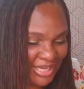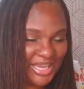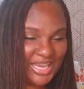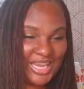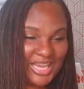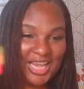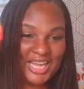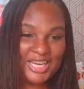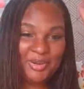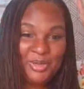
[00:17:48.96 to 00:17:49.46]

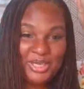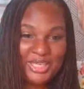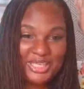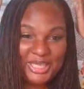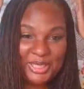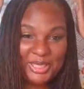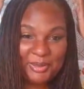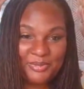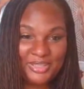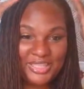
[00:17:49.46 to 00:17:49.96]
And I want to
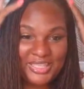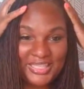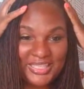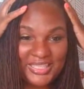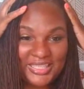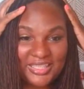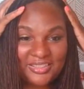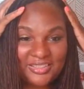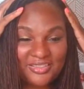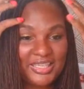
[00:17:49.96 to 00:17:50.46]
keep this
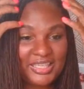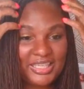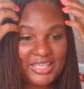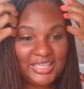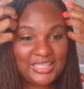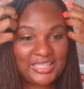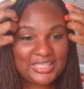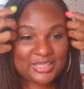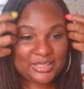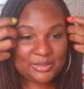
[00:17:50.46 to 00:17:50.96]

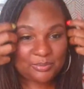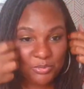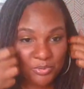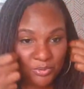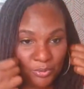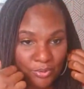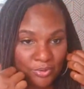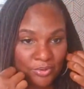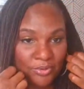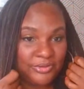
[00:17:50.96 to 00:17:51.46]
locking as
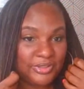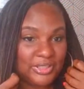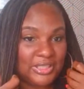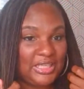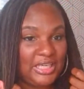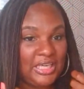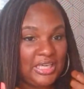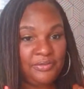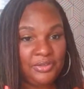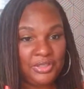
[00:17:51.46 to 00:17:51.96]
smooth
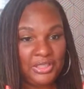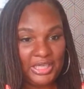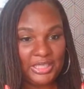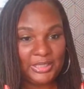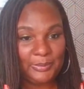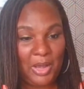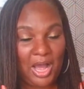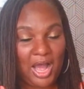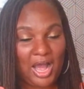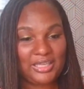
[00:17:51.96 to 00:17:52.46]
and evenly
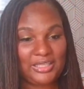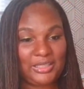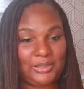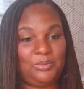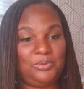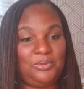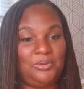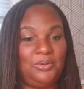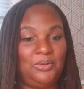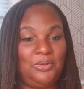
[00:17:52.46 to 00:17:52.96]
as
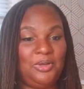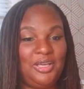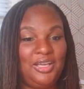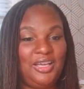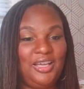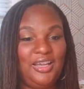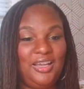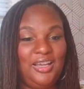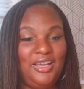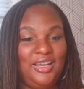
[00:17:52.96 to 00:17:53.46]
possible
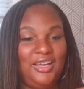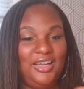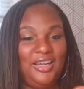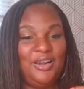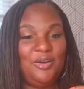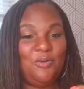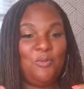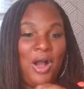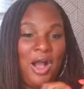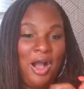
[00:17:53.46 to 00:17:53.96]

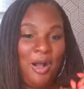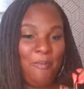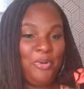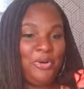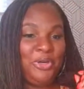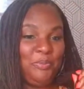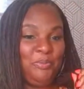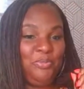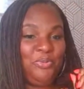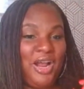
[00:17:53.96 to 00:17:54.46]
while
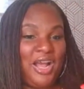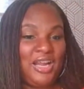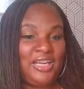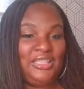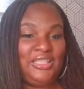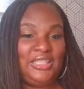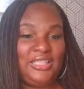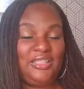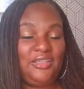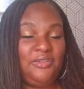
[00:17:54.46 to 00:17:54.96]
putting
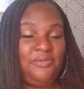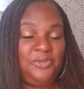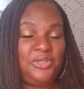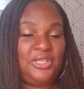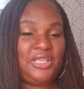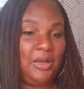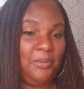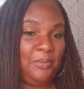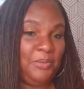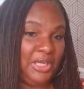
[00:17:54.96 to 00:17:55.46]
product and stuff.
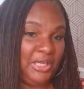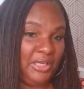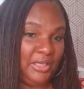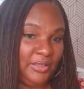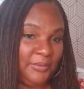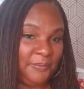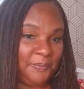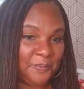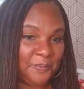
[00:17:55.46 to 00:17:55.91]
Tell me